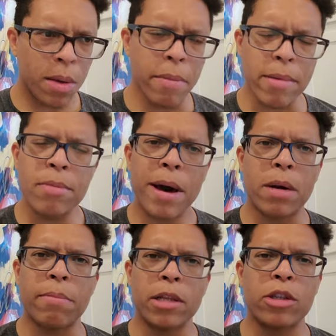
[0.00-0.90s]
maybe about
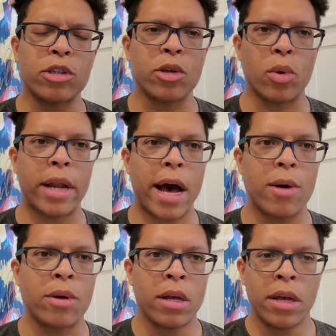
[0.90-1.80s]
a month or so
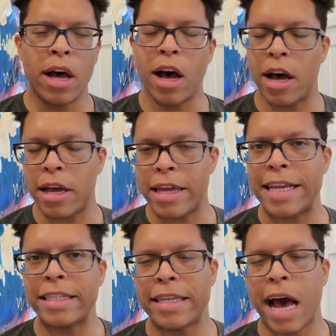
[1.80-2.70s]
now. Uh,
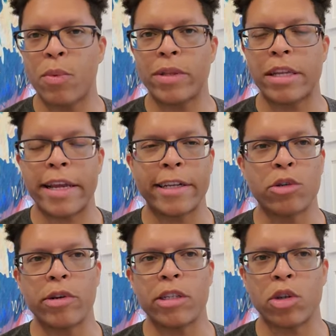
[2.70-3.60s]
he's down with an
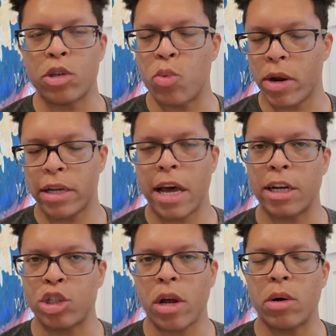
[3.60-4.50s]
injury, so you want to
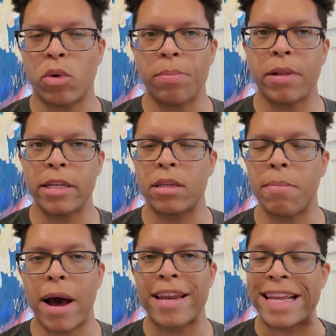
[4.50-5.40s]
kind of try to replace a
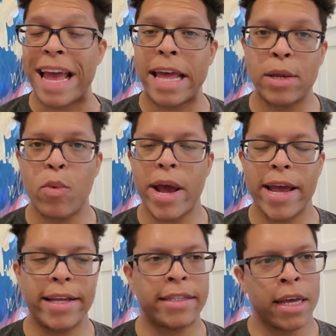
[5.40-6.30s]
body,
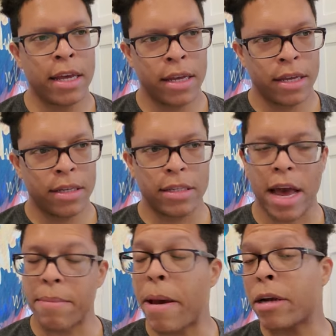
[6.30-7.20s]
anyways.
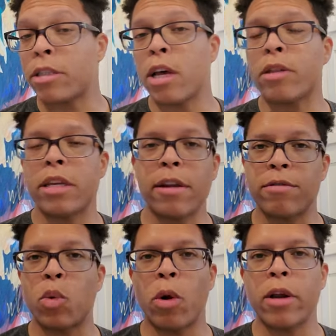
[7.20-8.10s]
Zach Banner's healthy
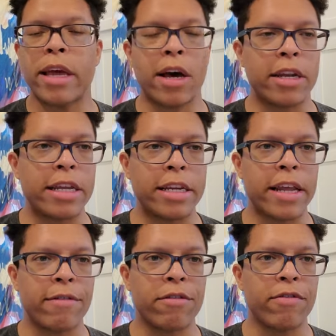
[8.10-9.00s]
enough to work out. He can
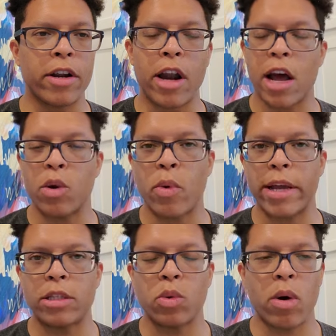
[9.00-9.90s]
definitely figure out a
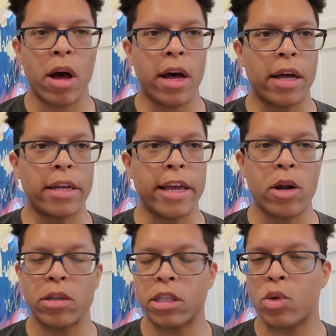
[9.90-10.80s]
way to uh, get
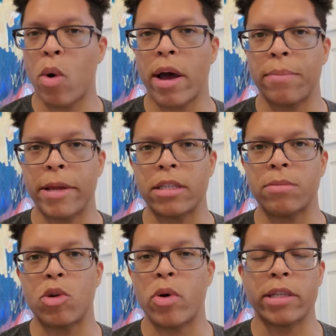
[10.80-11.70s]
on the squad and make
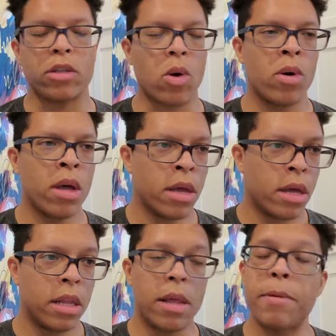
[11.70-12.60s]
some noise. So
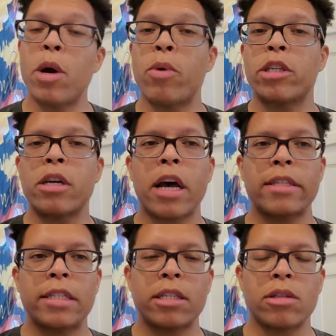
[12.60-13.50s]
let me know what your
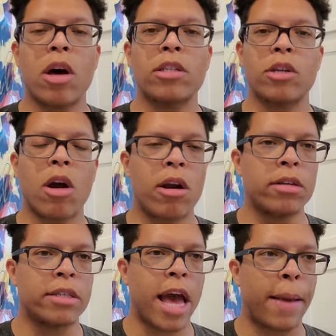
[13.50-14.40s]
guys' thoughts
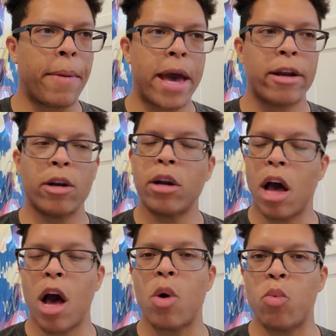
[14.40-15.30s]
are. Zach Banner,
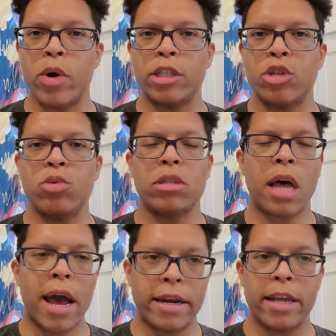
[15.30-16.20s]
uh, would you
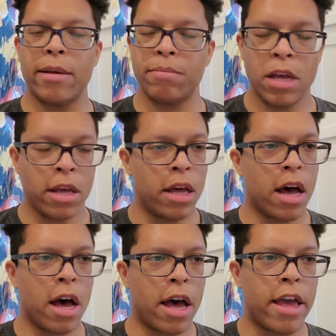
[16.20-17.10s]
sign him
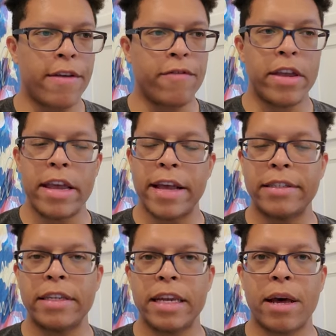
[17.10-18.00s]
uh, if he
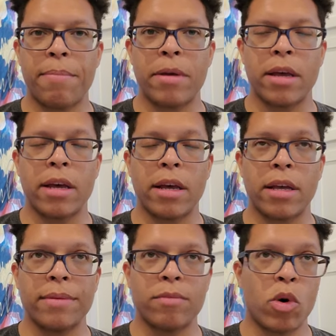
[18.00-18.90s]
ended up,
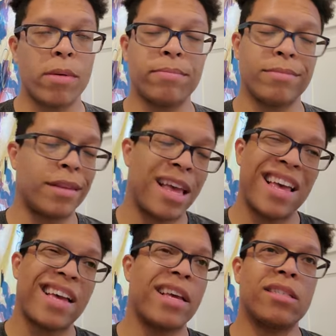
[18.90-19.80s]
uh, well,
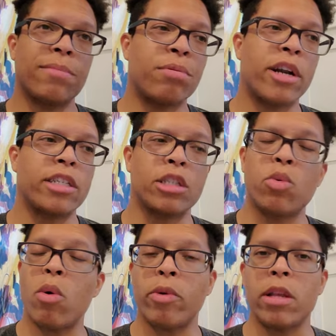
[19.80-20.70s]
I guess impressions
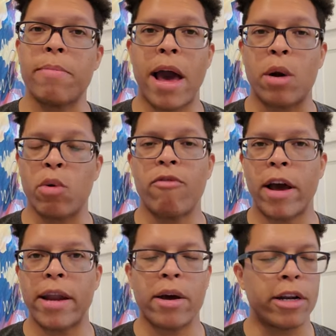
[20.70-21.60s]
won't really matter. We'll
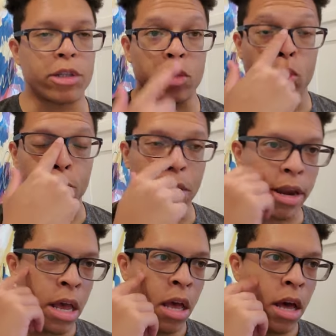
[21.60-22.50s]
find out here soon.
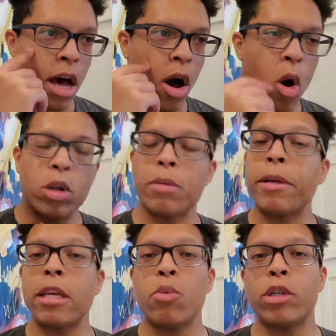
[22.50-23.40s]
But uh,
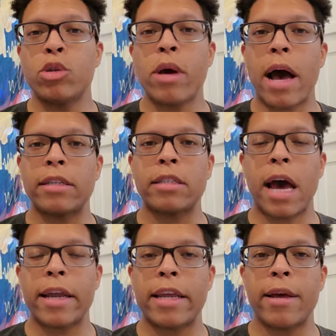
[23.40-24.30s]
ultimately, would you guys
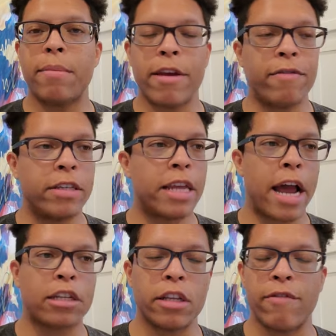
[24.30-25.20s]
sign him if he's
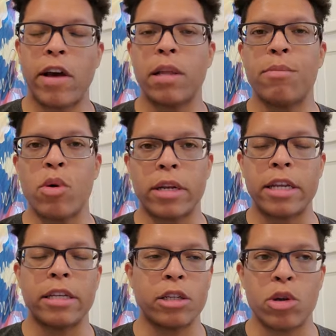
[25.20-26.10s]
actually available and
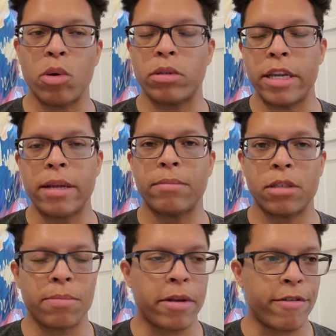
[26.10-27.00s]
he, you know, deems
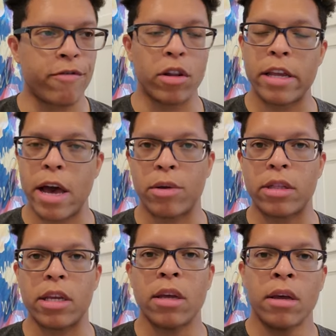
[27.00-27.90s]
to be fully
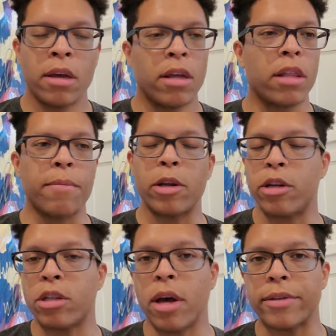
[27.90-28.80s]
healthy? Let me know
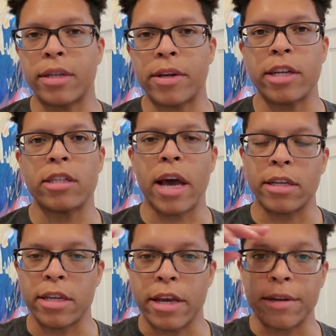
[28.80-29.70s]
your thoughts and I'll catch you
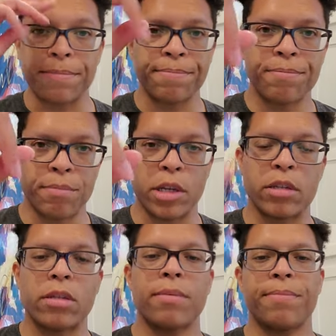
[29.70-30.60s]
guys again.
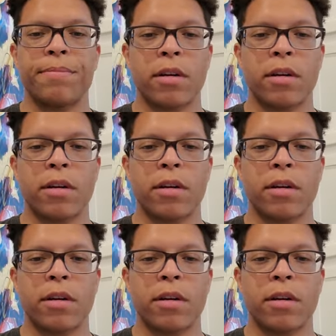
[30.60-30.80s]
Peace.